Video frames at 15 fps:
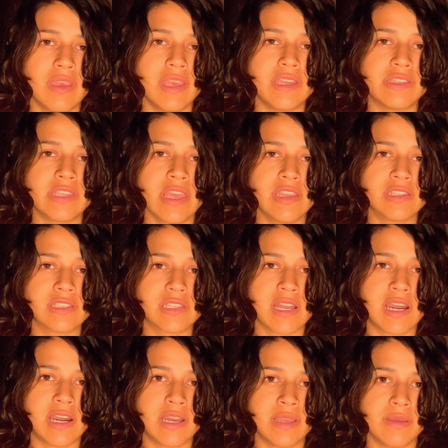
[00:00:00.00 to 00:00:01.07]
It takes
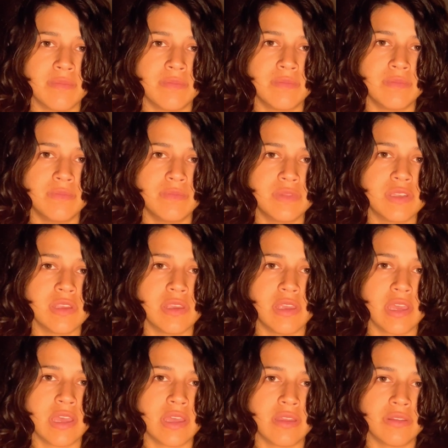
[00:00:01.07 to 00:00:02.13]
time to
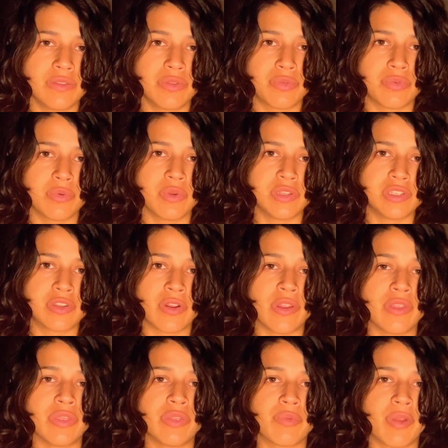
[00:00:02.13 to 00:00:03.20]
get through a
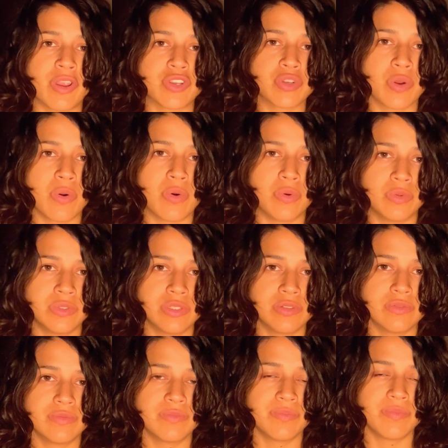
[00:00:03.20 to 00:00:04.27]
certain threshold,
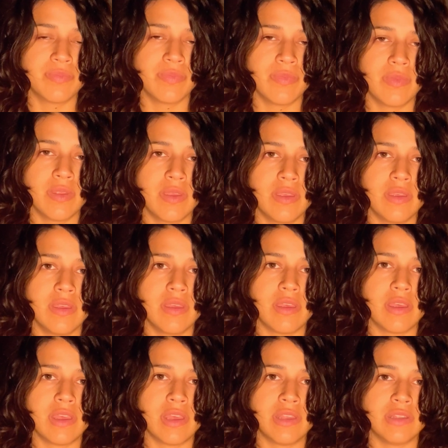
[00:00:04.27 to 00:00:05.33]

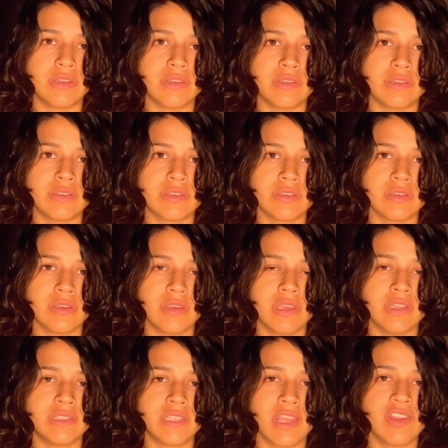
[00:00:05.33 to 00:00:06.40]
and
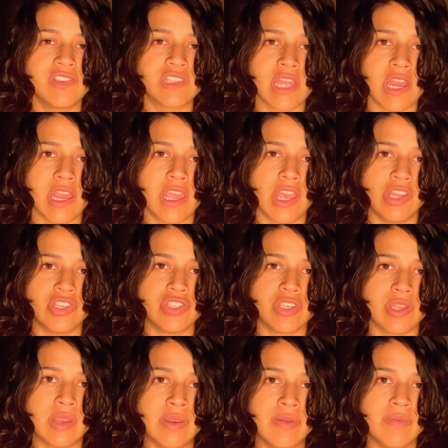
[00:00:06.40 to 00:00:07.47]
it takes
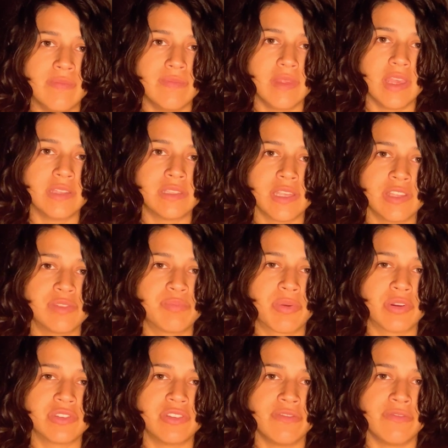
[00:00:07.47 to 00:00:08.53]
dedication. It takes
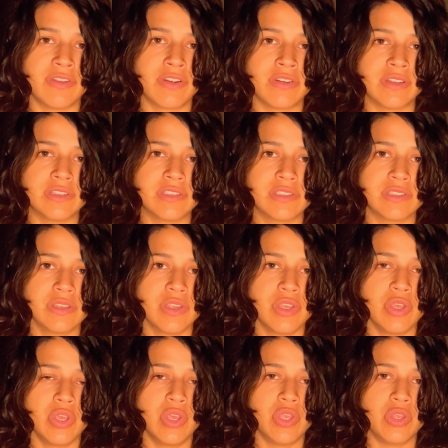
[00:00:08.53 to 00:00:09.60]
perseverance.
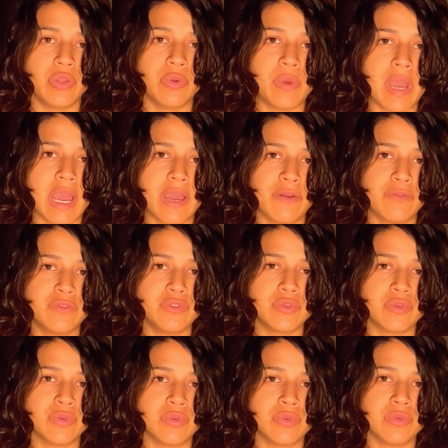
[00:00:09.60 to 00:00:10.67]
You have
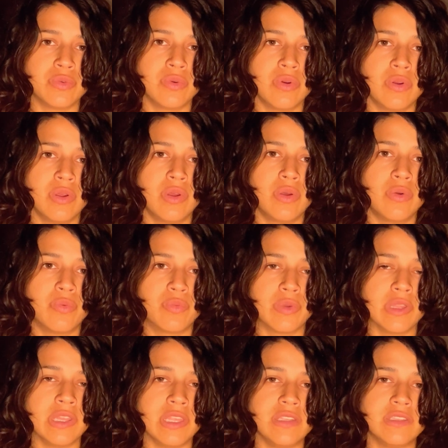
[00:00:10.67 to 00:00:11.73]
to
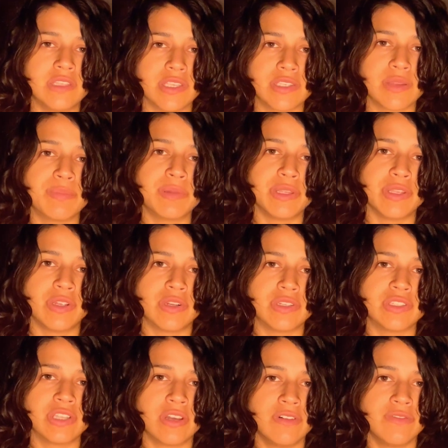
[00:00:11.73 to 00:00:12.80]
really discipline
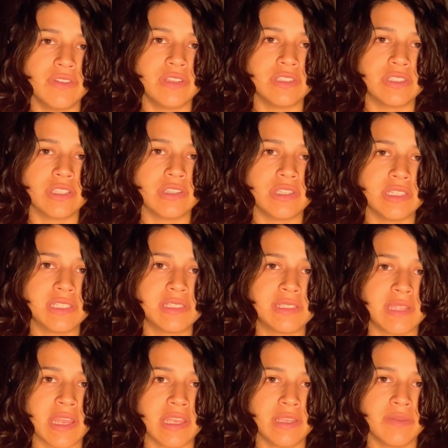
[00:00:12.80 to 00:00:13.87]
yourself into this
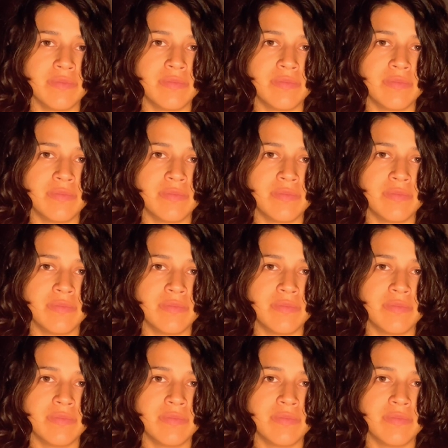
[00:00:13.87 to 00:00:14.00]
state.